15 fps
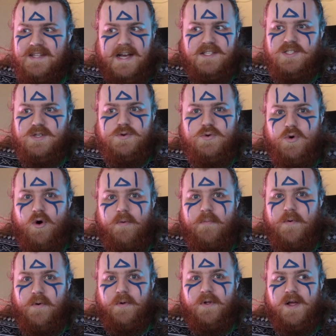That's
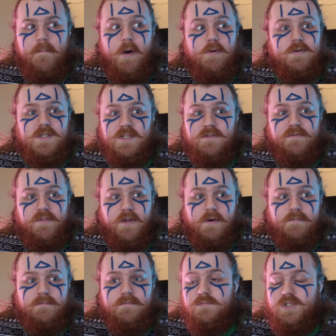normal. Most of
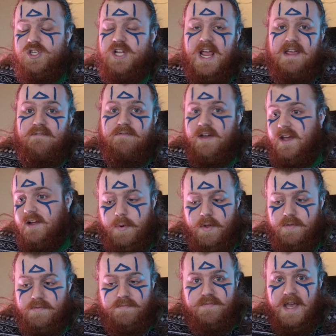them shave it,
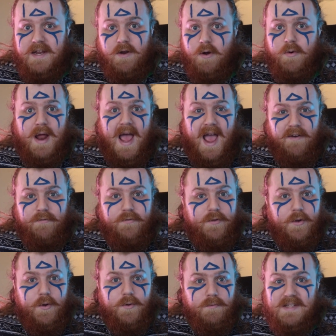but they don't have
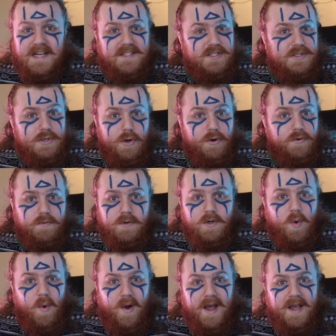to. That's not a
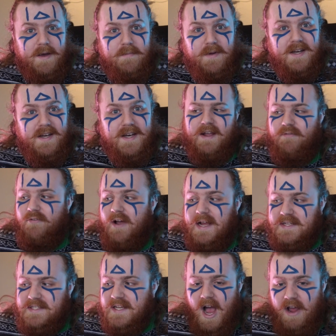requirement. In
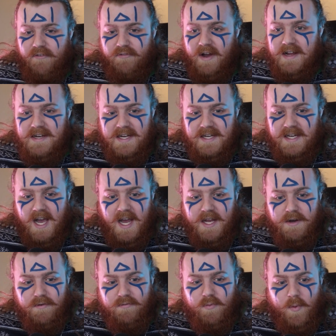fact, I find it
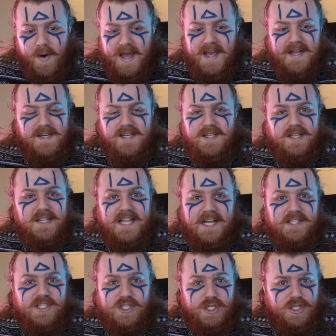kind of weird that
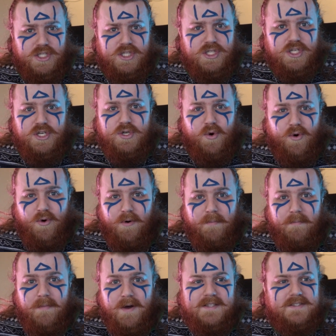that's just the
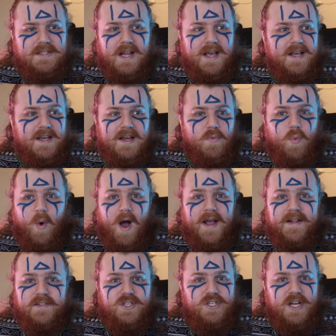norm. Like, why
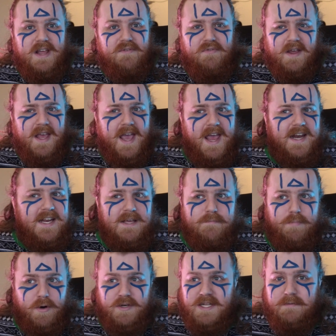is shaving any
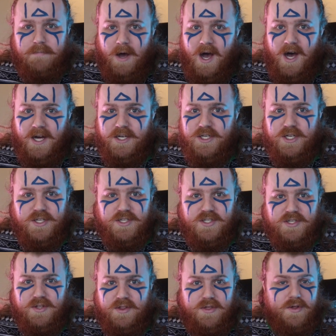body part
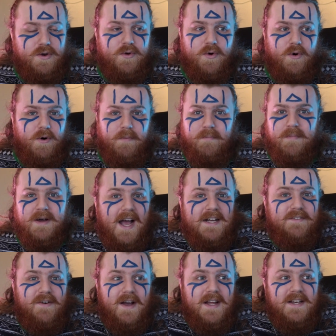just the norm?
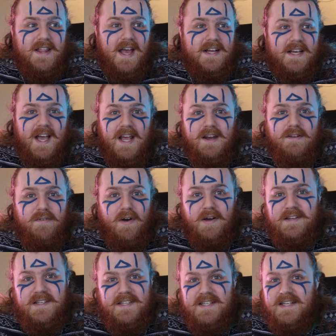I find that kind of
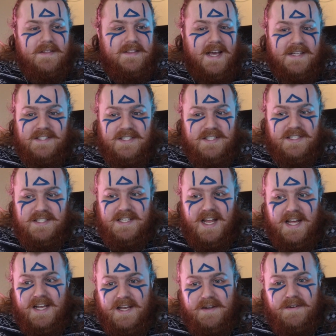odd. That's just
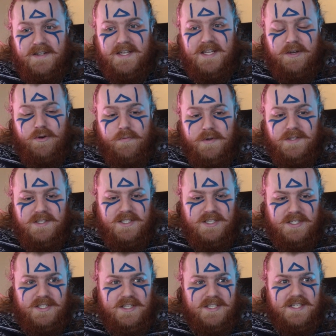like humans
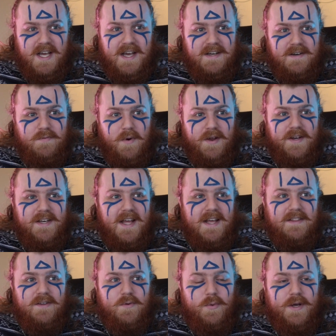just decided one day
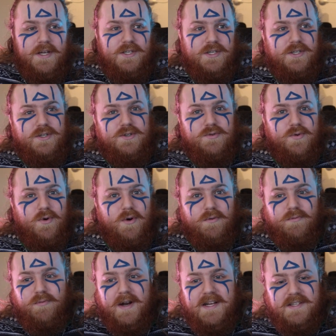that we should draw
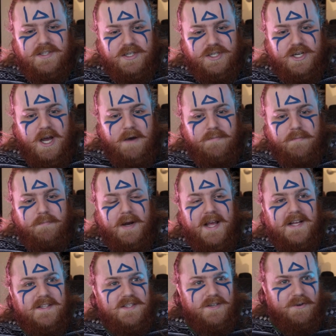razor sharp
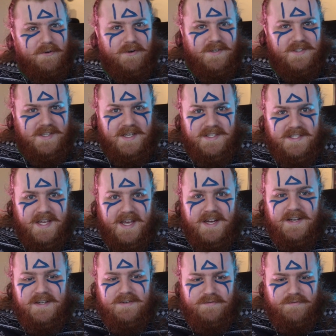blades across our
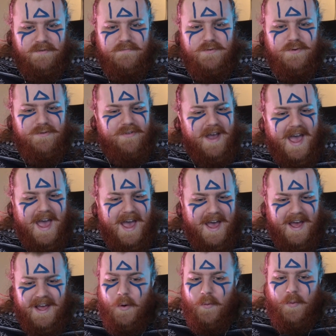skin to remove
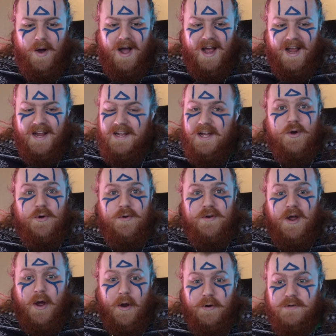hair. Why? Who
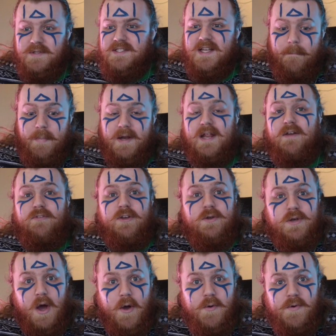knows? But if you
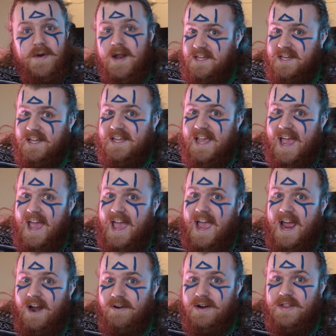don't, you get
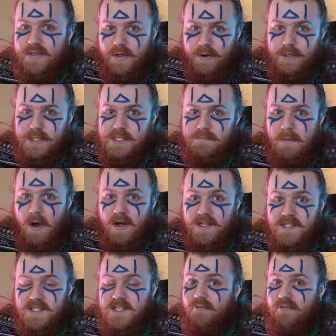hair in those
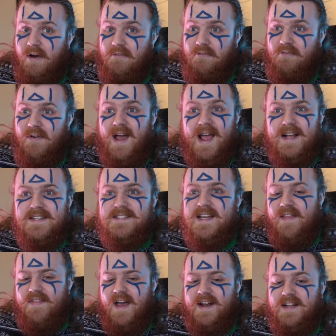spots. Fun fact,
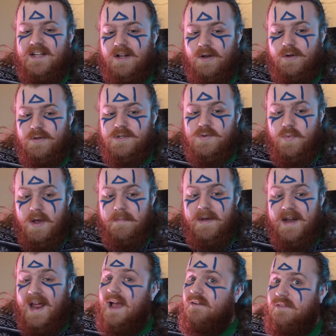and that includes
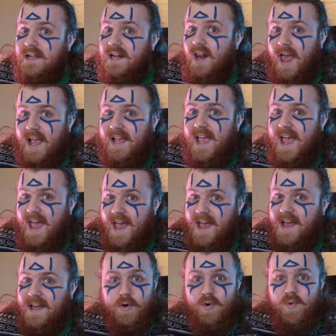women having leg
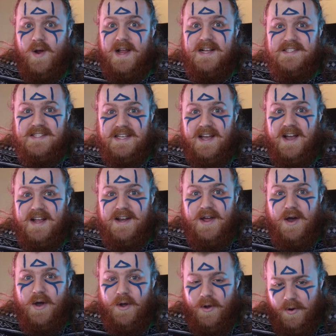hair. Crazy, I
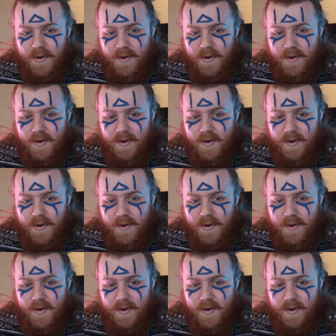know.